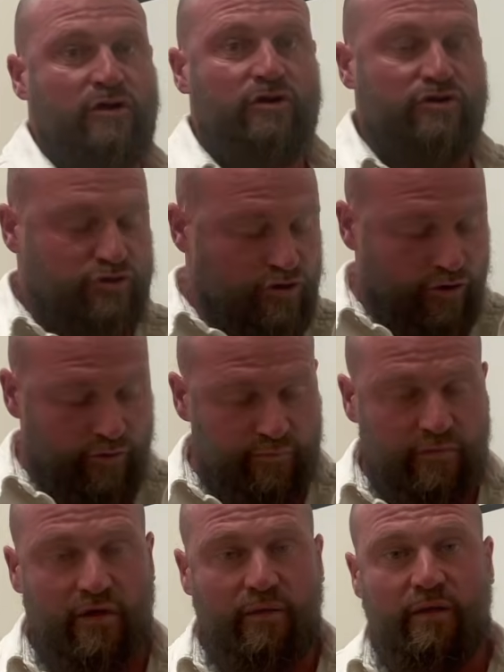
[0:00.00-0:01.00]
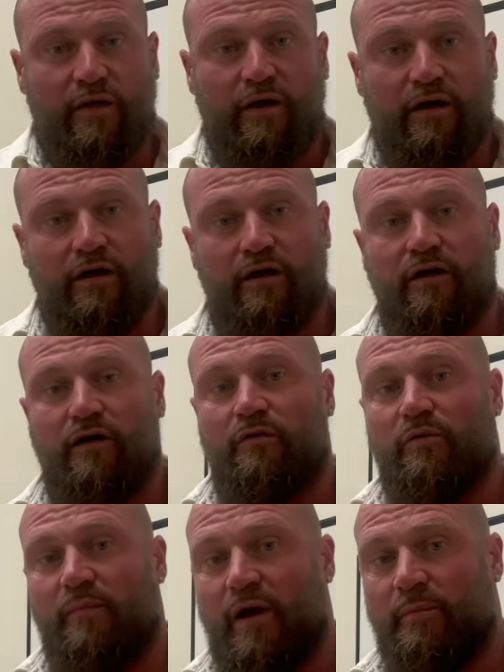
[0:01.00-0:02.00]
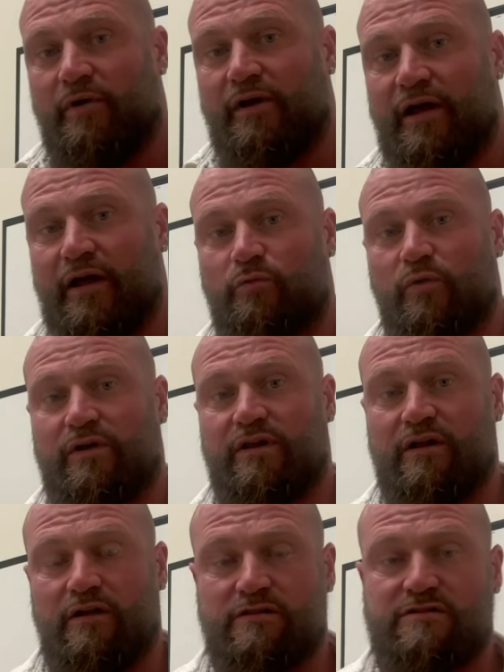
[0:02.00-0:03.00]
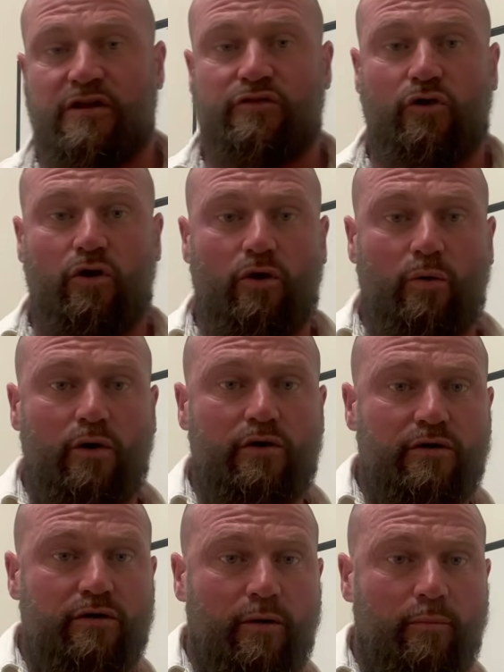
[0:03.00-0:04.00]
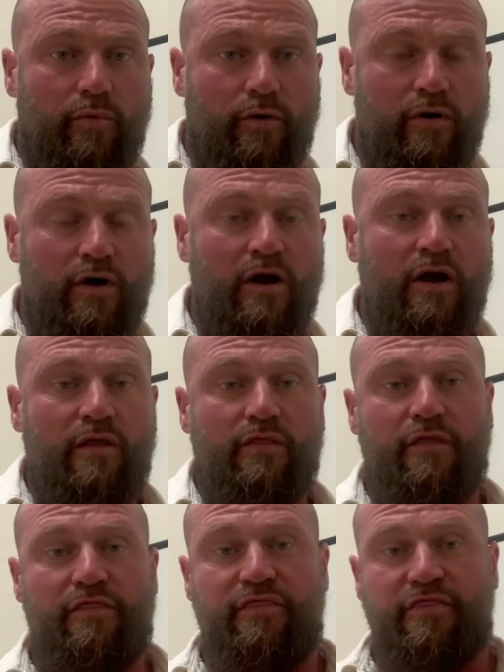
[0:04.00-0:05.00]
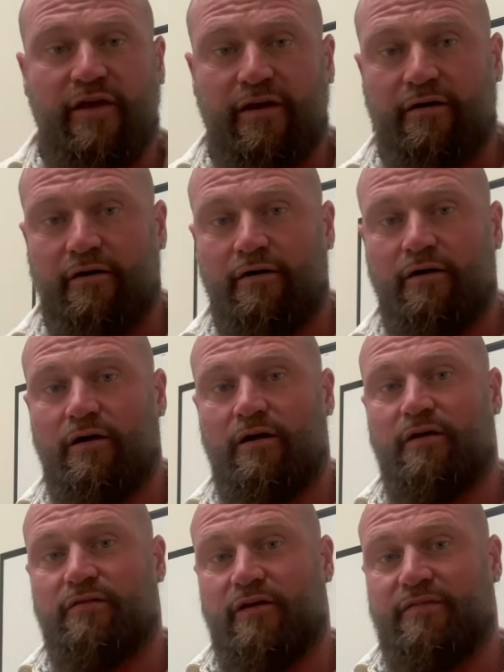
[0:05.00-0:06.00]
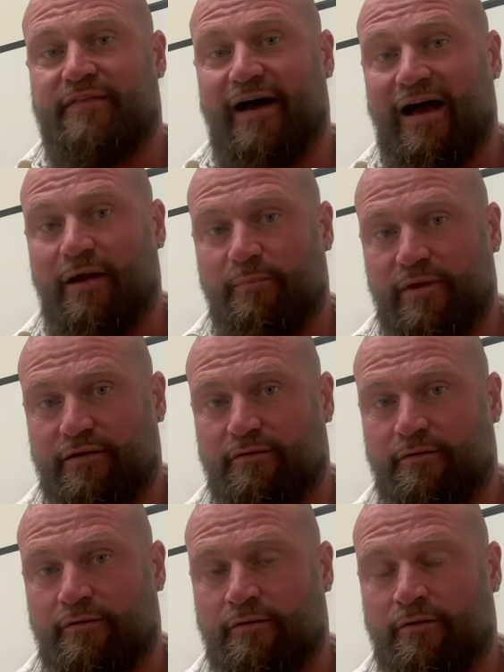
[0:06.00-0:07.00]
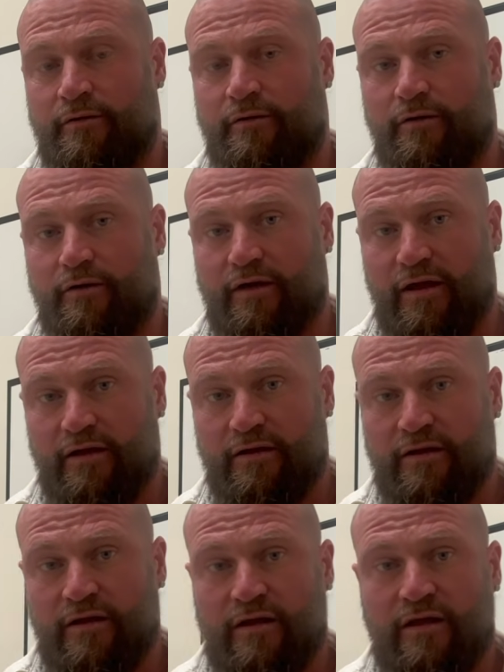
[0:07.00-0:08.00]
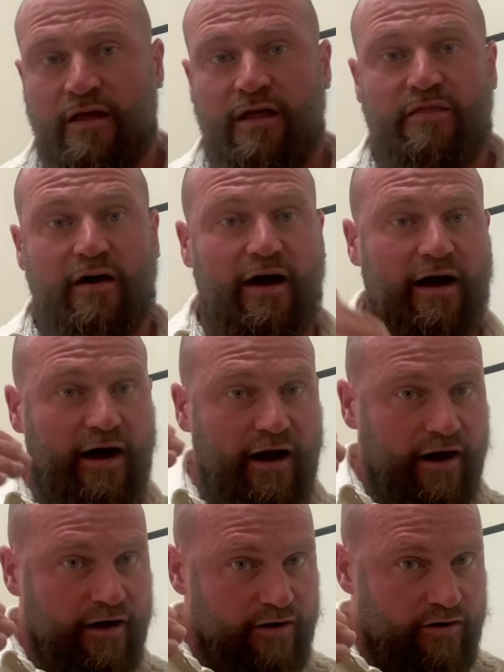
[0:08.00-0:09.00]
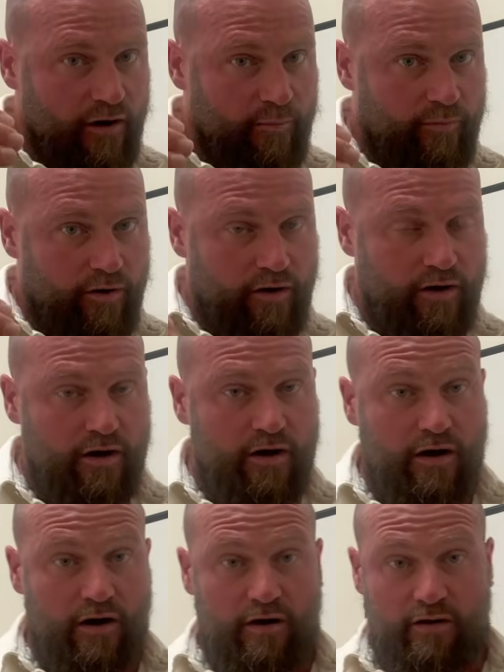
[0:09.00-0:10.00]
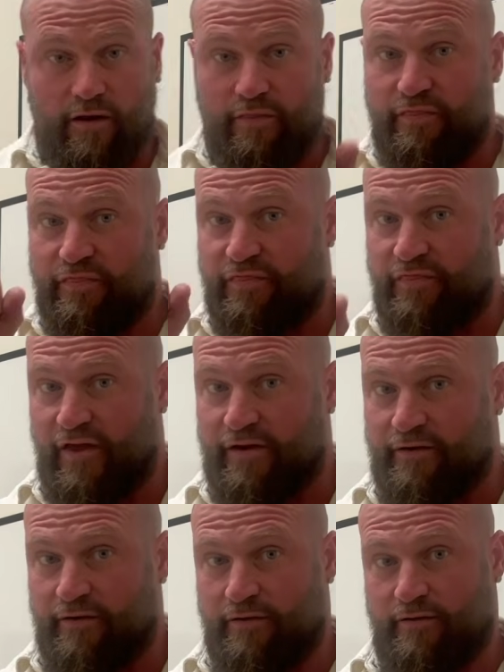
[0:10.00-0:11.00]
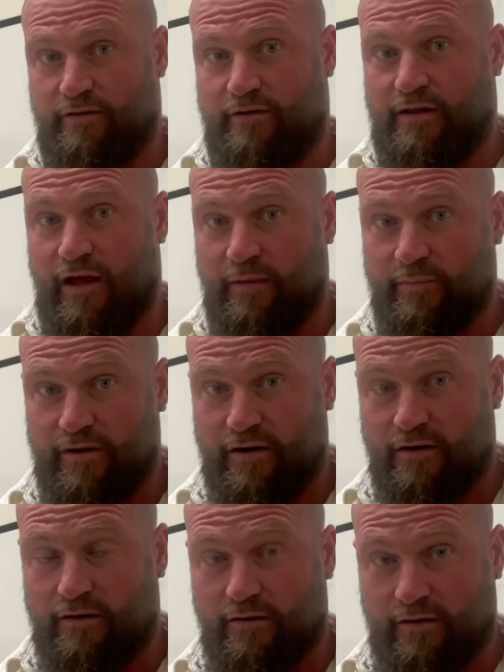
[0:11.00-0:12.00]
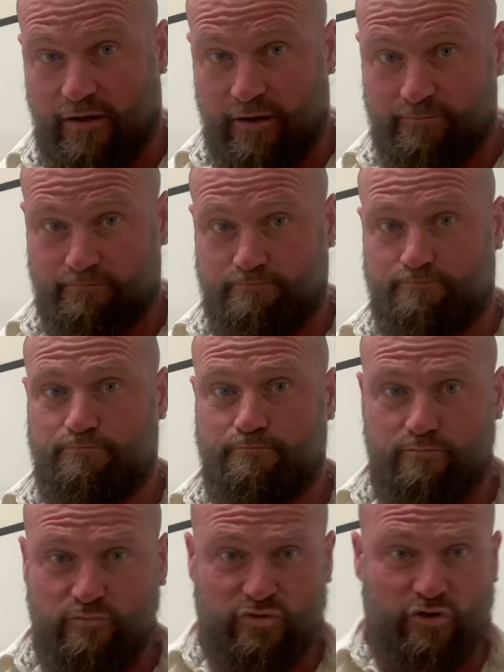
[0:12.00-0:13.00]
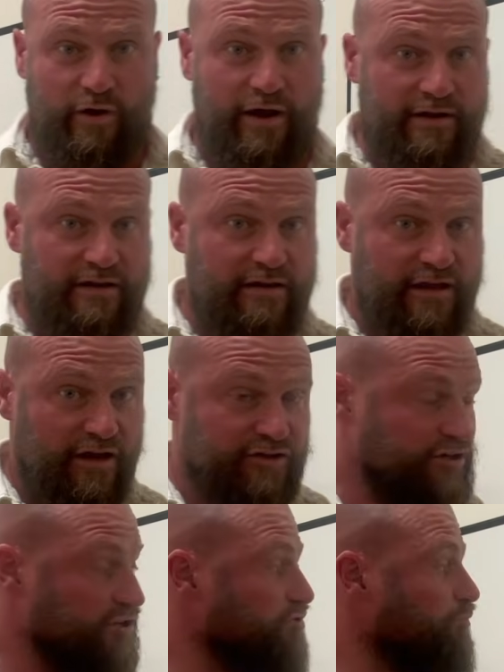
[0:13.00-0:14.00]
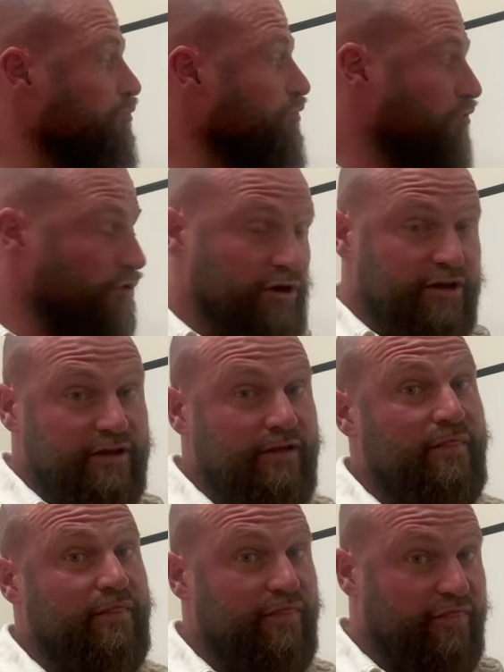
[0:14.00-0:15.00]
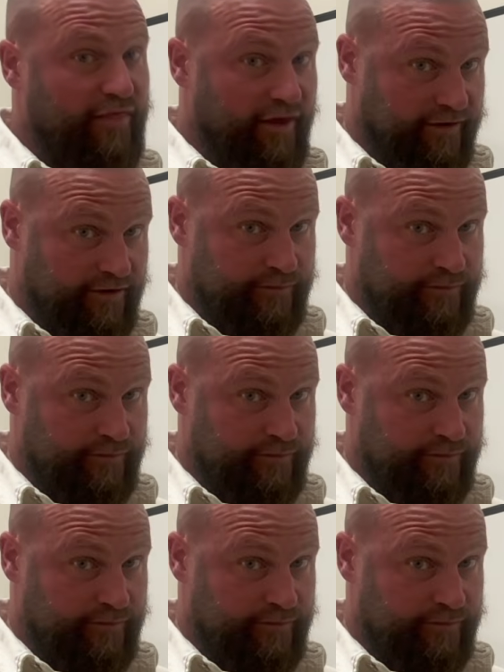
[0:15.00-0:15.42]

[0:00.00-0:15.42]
So remember that with needles, the lower the number, the thicker the diameter. Okay, the higher the number, the thinner the diameter. Okay, so 18 gauge is pretty thick.